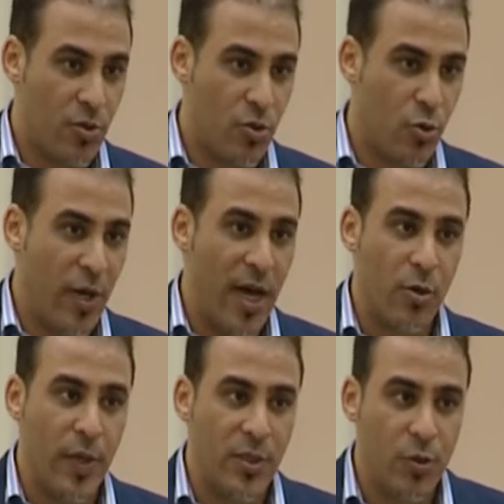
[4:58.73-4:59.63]
So we are
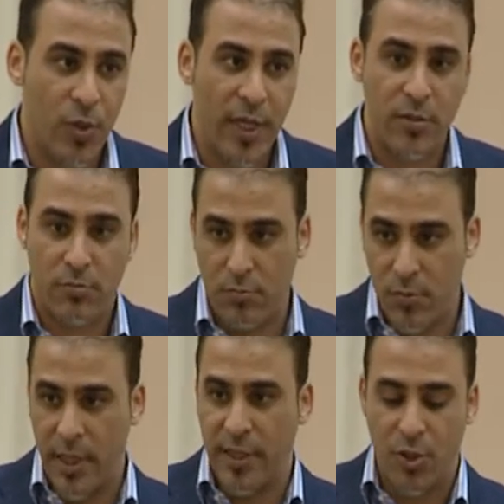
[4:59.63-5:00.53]
going to let
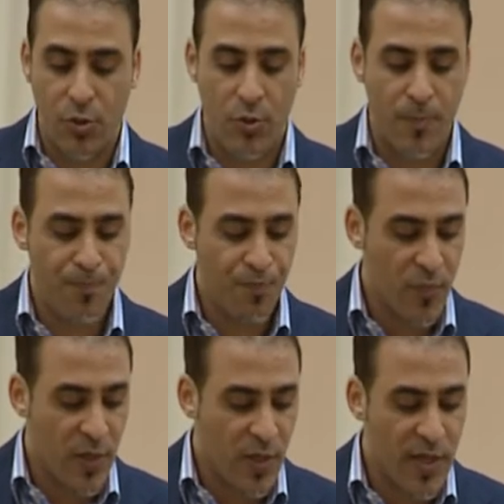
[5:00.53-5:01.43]
let you
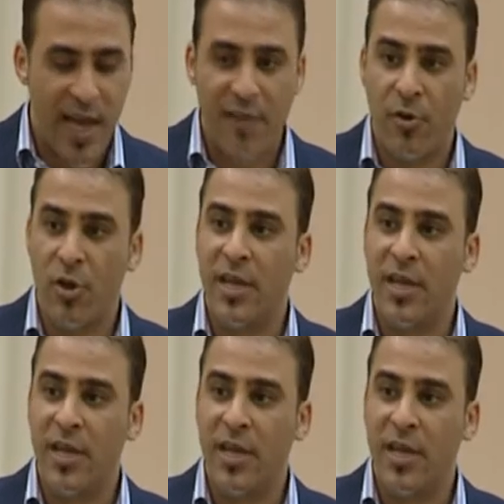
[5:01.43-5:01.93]
have a look